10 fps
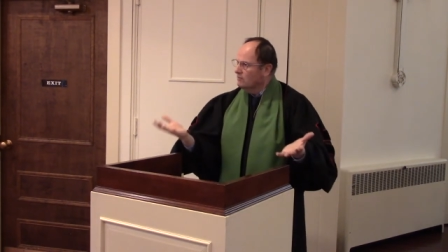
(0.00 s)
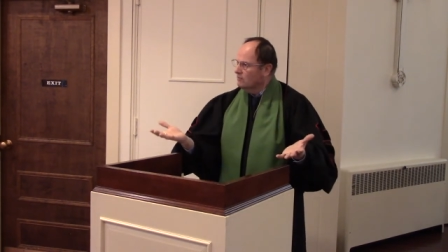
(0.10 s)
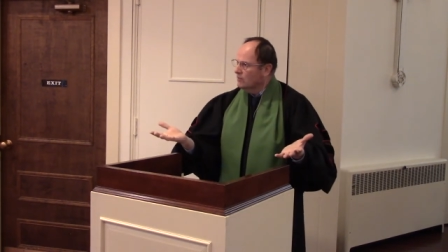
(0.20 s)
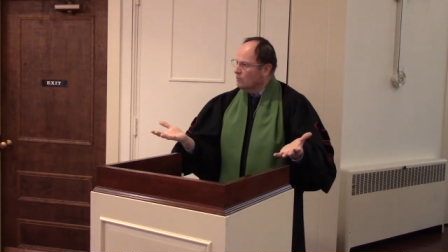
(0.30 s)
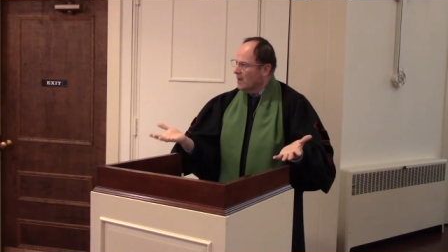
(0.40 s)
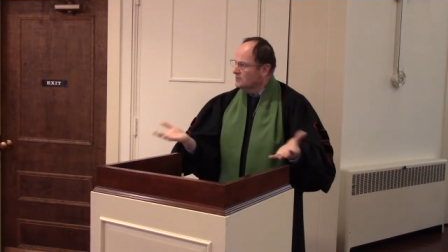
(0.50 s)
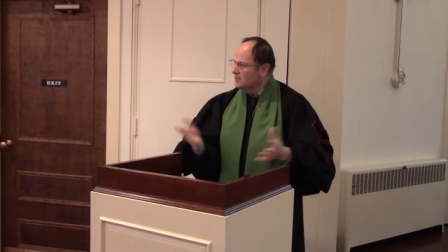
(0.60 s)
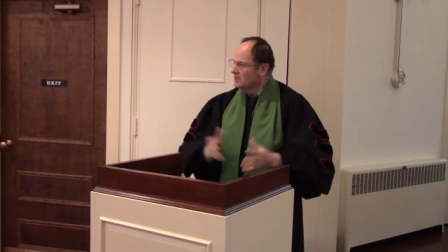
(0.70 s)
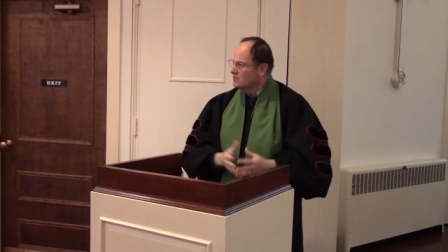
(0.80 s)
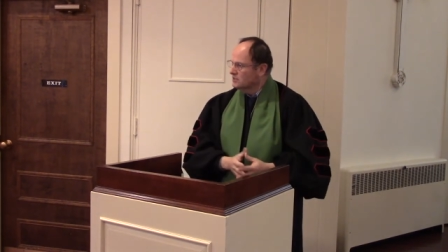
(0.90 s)
the rest
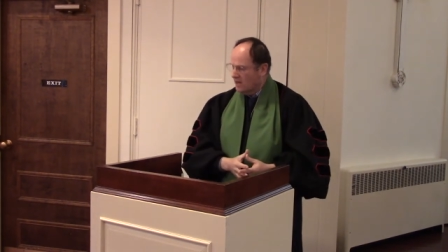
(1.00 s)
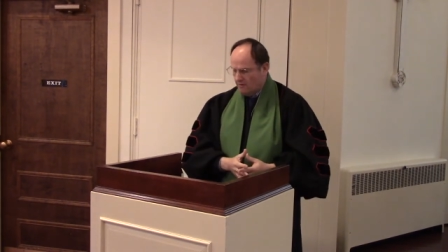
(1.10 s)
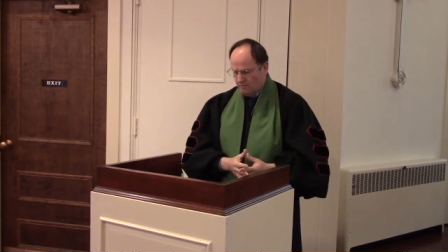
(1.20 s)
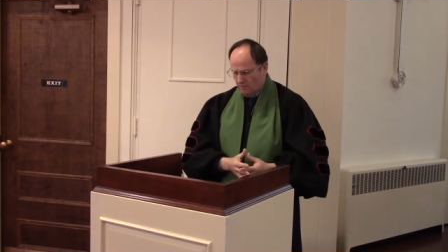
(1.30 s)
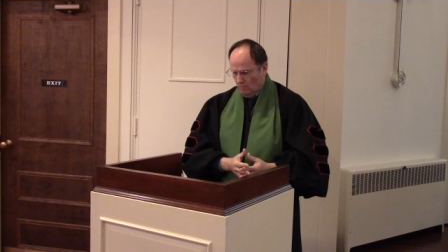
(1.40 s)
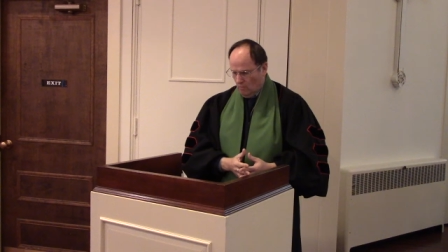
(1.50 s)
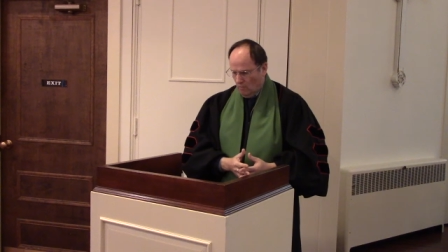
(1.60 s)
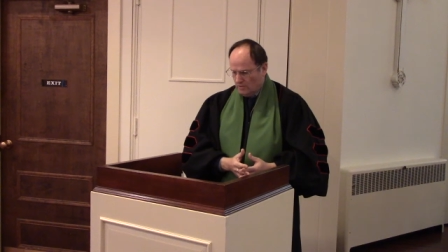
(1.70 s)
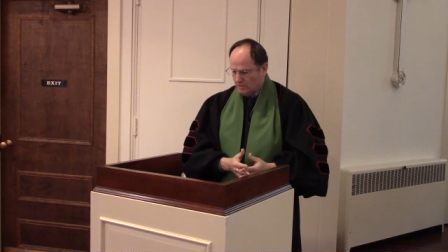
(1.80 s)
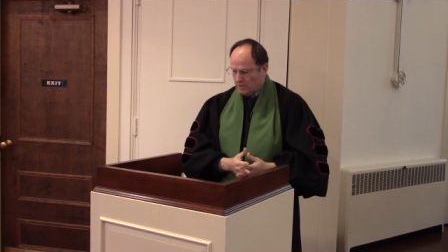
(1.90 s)
he deserved
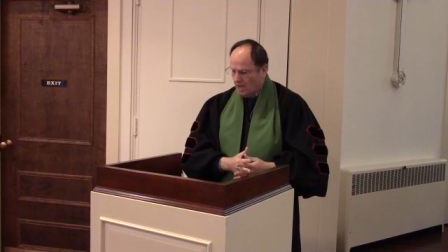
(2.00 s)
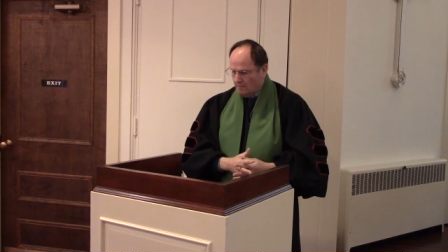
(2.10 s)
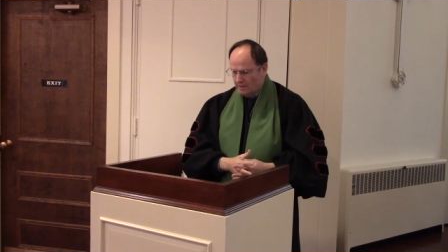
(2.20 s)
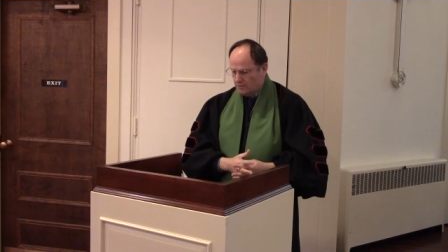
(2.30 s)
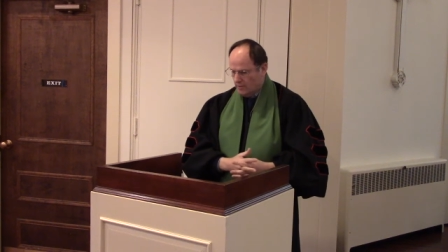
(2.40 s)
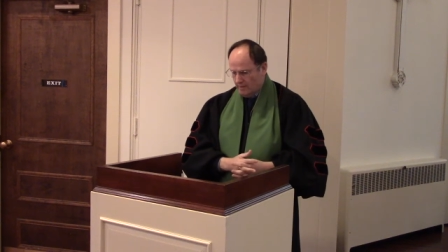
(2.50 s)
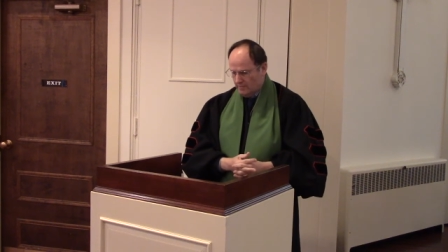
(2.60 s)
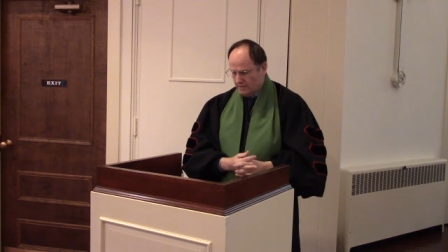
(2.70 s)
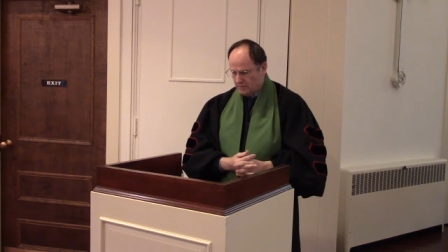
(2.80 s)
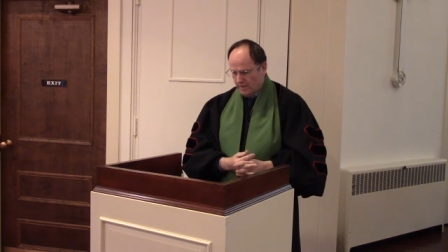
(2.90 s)
wasn't coming to him
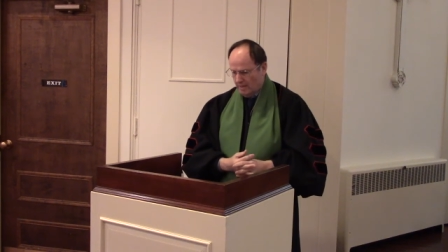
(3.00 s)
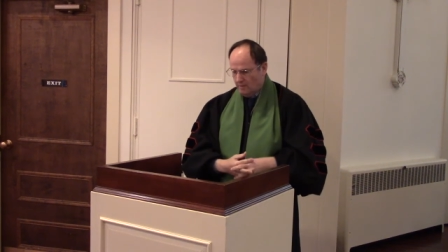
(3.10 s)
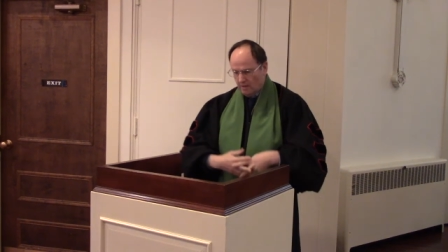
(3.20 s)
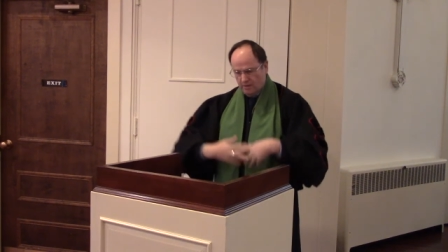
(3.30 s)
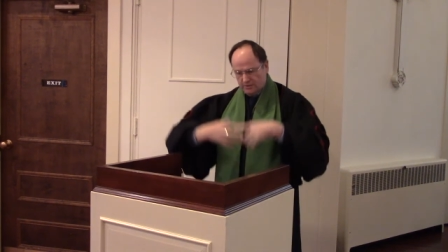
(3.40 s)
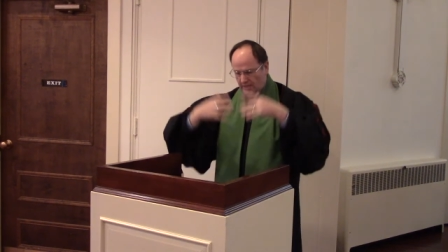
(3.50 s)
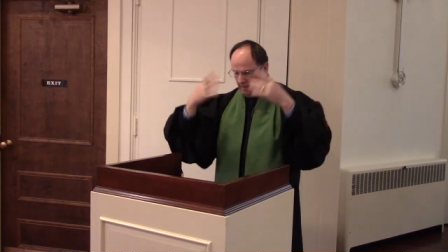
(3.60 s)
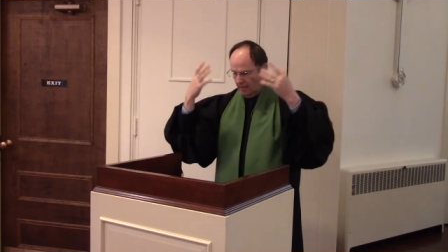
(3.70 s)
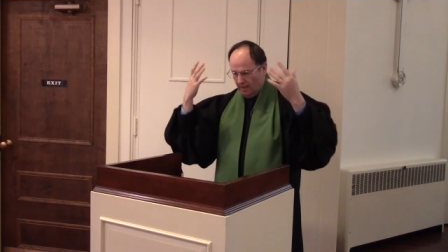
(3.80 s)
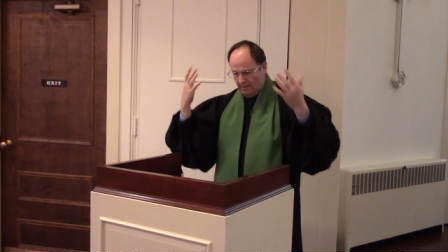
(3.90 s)
this day because
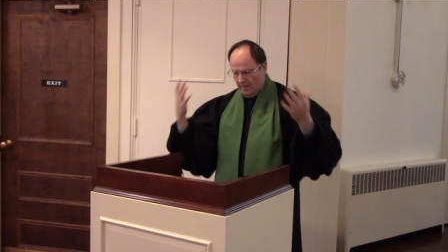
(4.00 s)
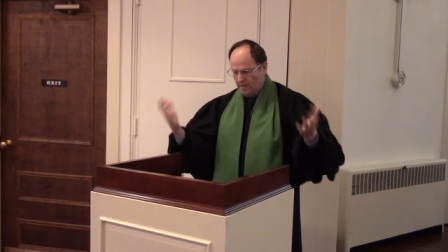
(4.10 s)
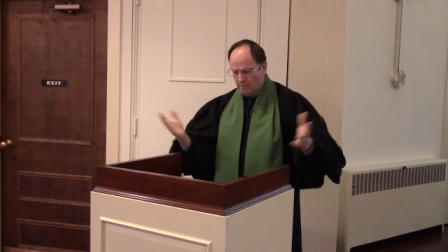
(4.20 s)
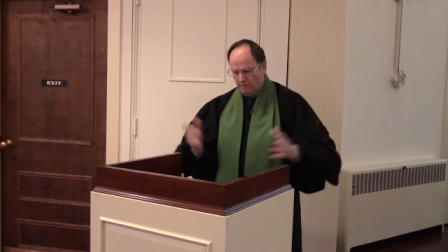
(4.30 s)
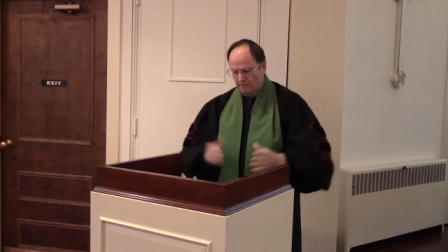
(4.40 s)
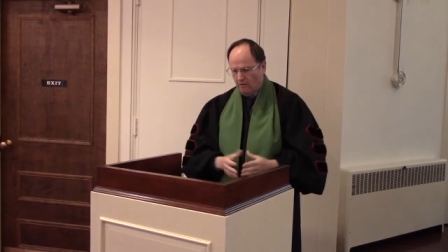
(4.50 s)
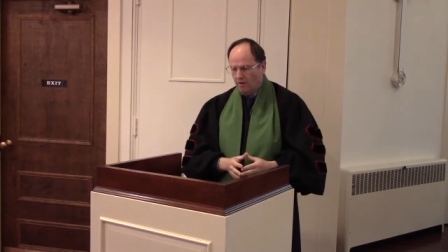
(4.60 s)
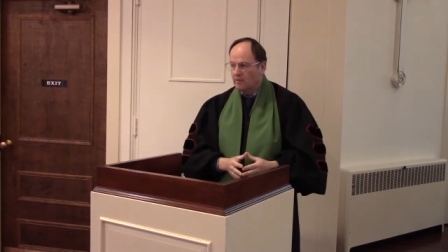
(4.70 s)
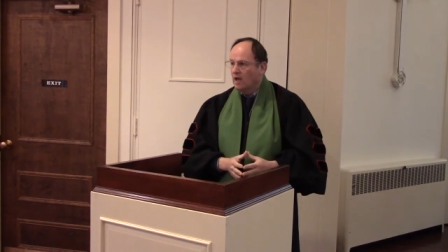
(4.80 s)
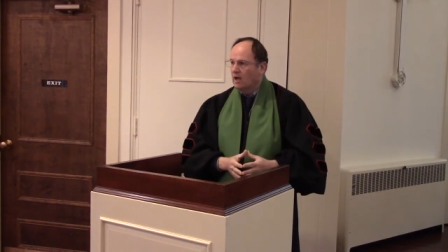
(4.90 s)
he then
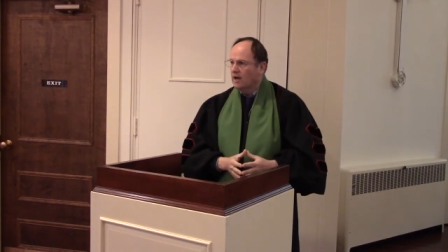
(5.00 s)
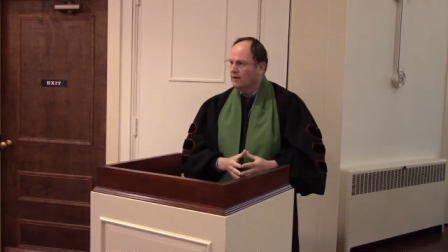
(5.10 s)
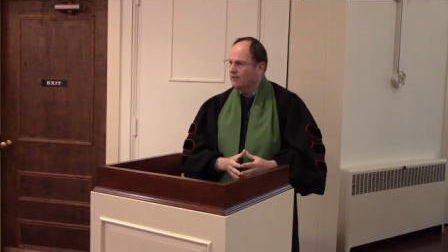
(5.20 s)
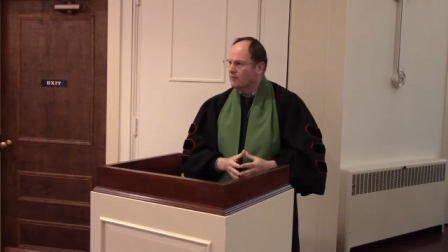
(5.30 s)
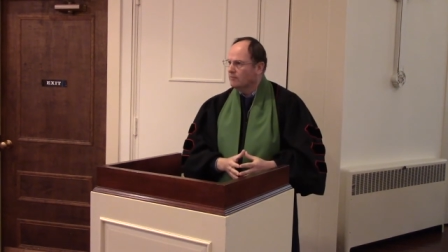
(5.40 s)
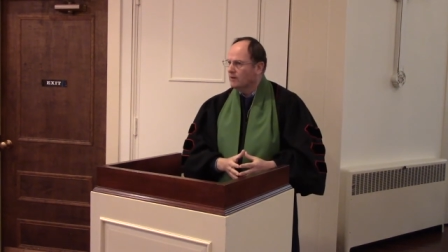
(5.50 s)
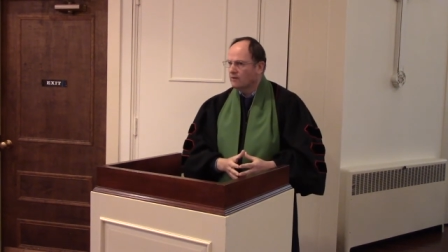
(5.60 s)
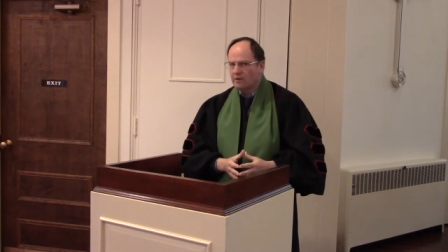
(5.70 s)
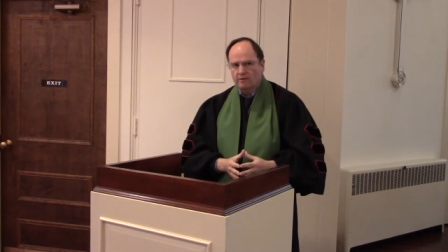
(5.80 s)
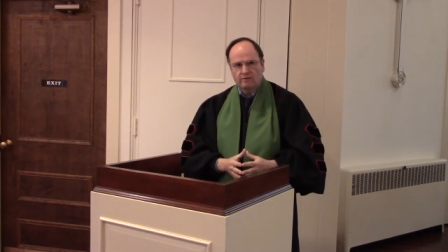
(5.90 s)
performed another
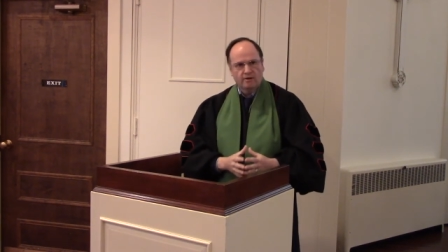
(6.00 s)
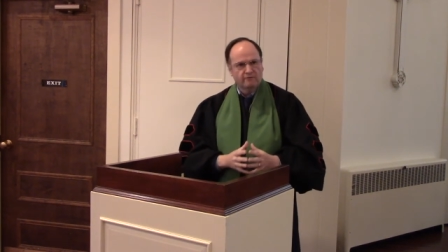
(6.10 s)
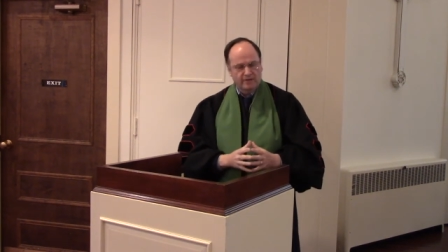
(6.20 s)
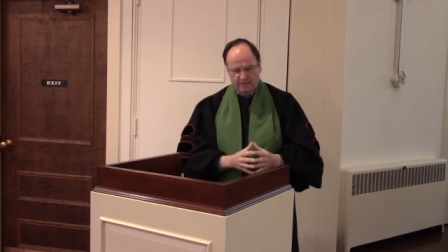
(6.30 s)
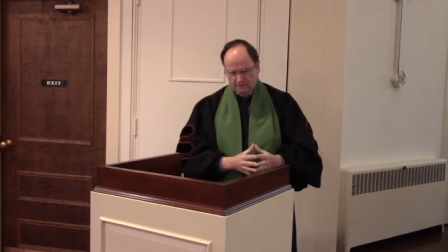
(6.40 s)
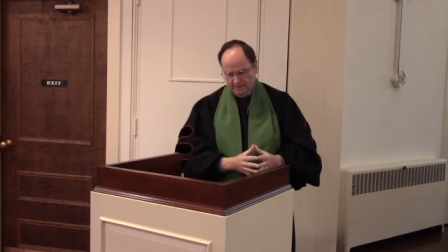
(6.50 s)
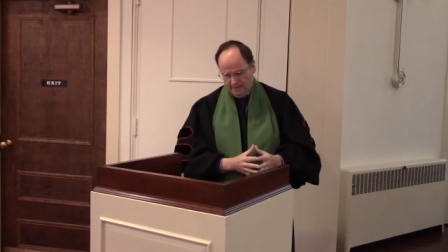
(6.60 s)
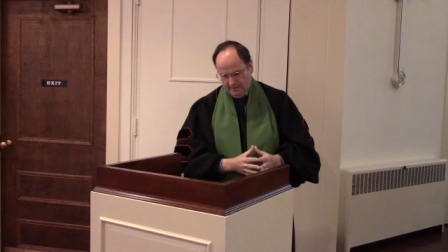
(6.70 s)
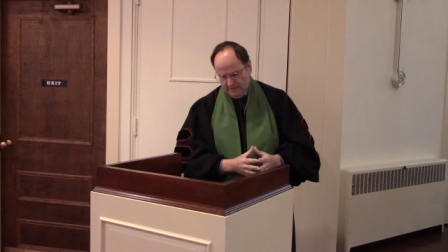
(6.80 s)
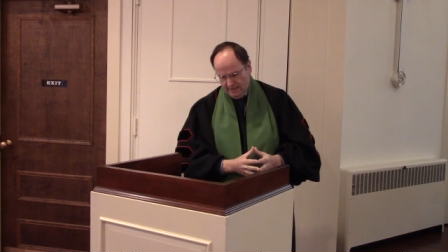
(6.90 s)
miracle of
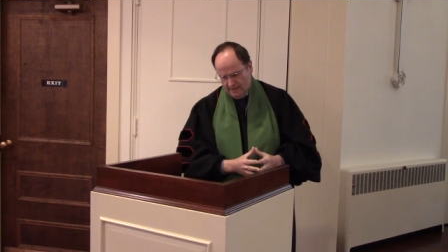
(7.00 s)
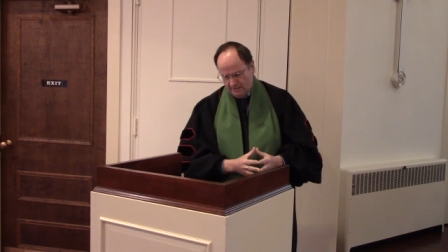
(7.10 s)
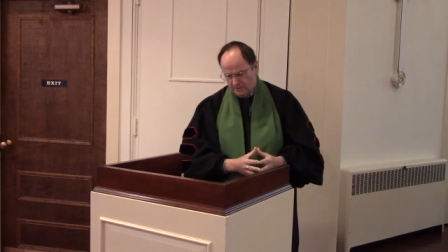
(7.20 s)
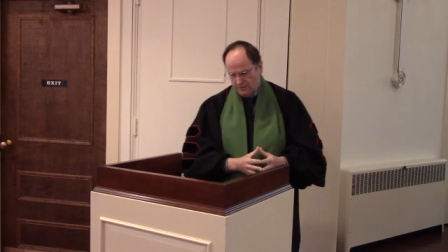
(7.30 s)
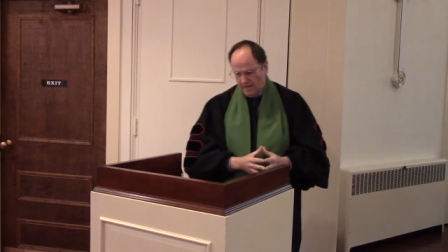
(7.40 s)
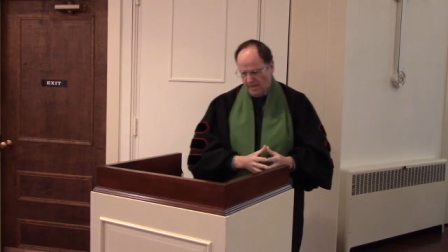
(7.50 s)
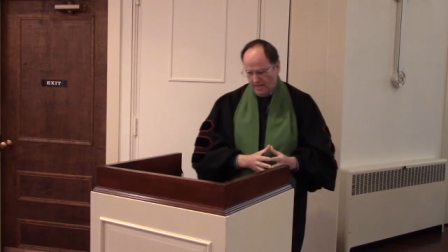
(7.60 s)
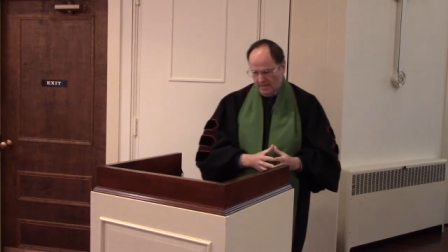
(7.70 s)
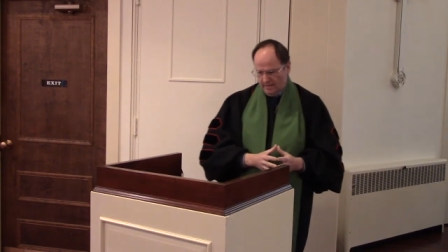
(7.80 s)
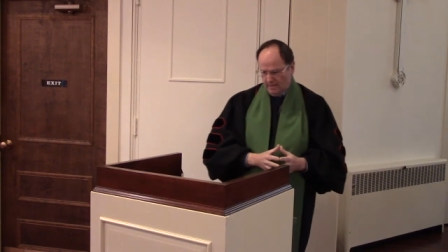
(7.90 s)
healing
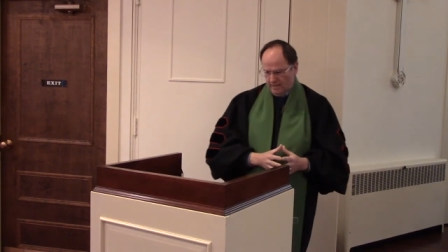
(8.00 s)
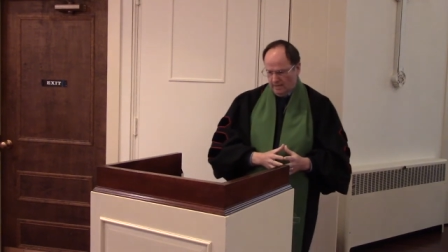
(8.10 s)
instead.